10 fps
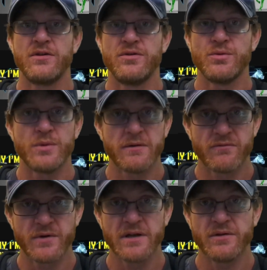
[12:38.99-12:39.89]
do we
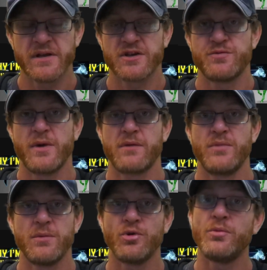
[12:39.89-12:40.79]
really expect
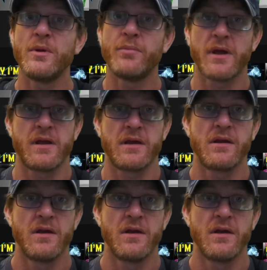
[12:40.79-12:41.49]
people to be paying